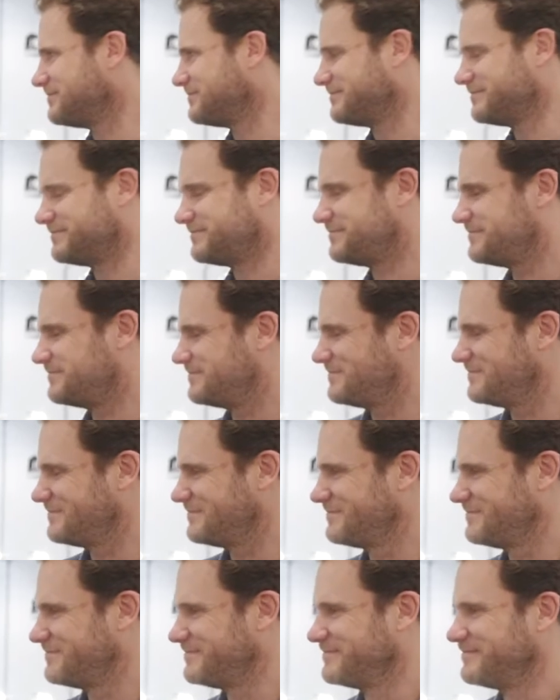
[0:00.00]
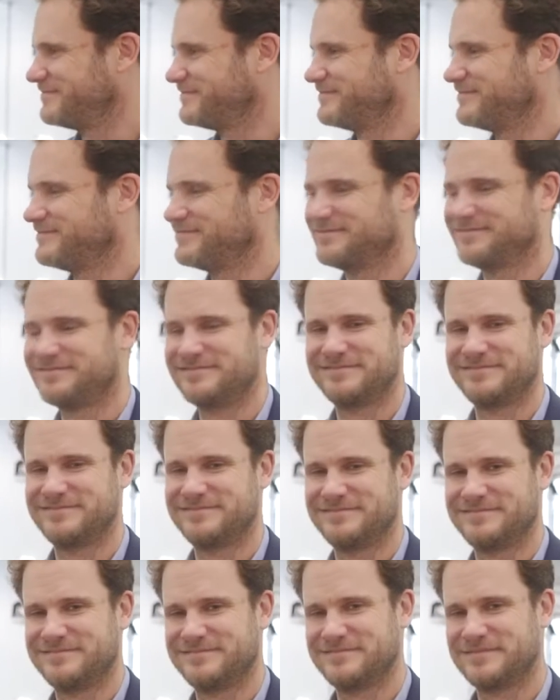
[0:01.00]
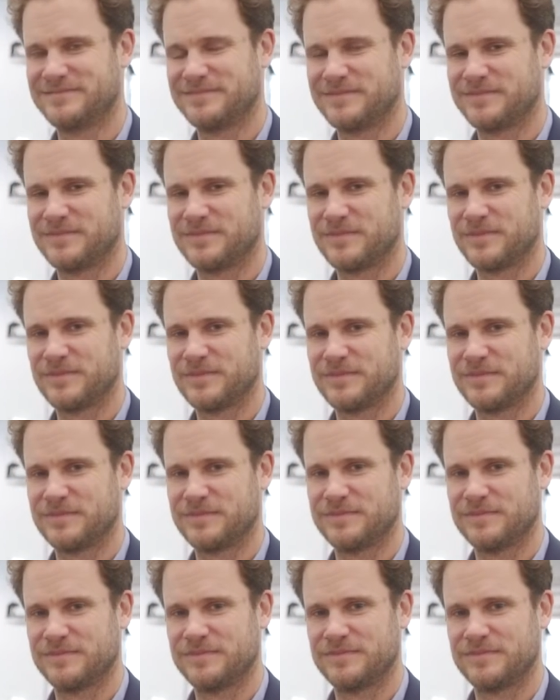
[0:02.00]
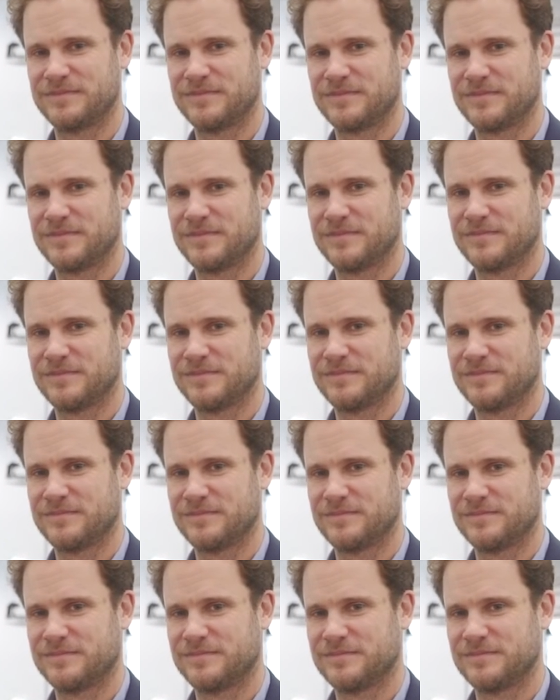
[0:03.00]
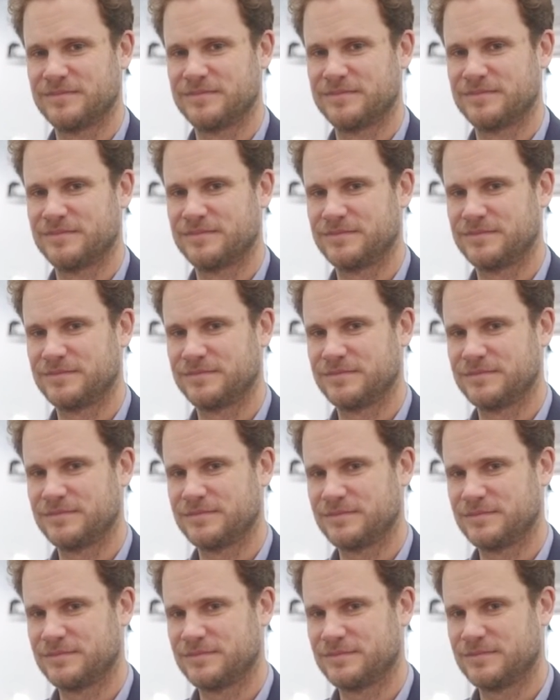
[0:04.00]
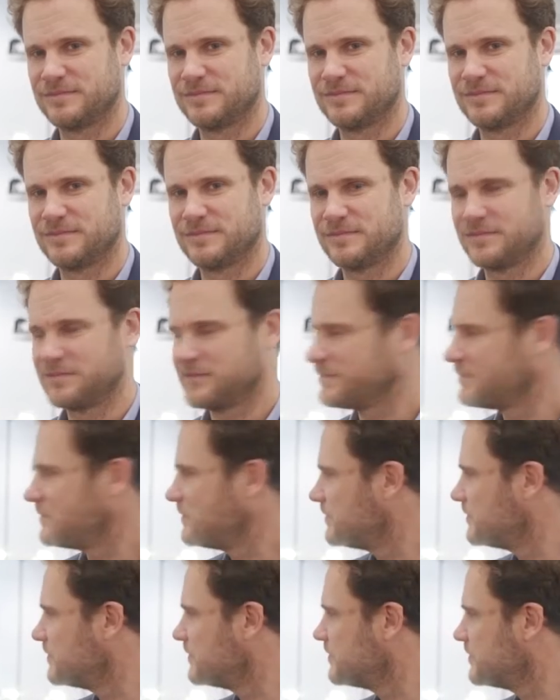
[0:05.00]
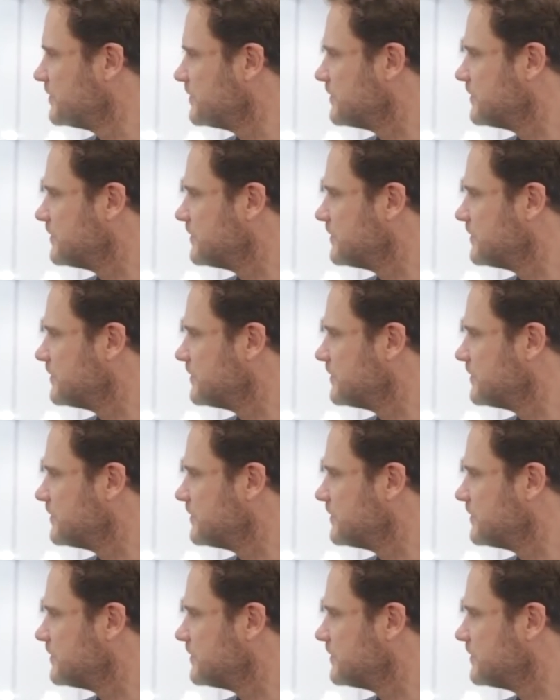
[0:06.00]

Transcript: This person isn't speaking.